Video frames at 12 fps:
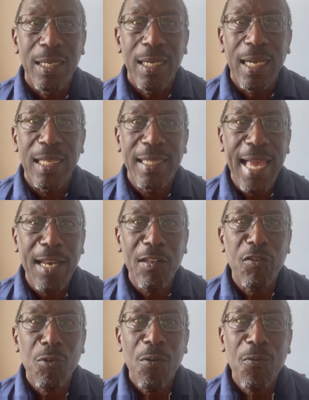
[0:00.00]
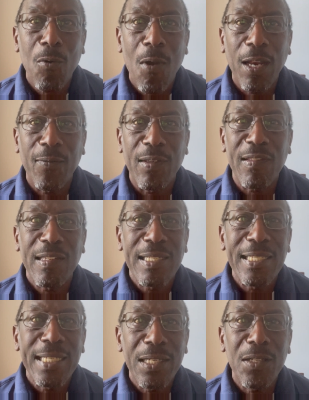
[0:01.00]
And that is true for all of us
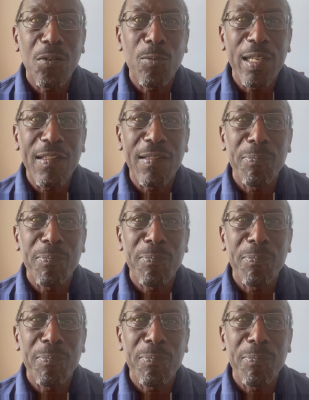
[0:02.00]
until we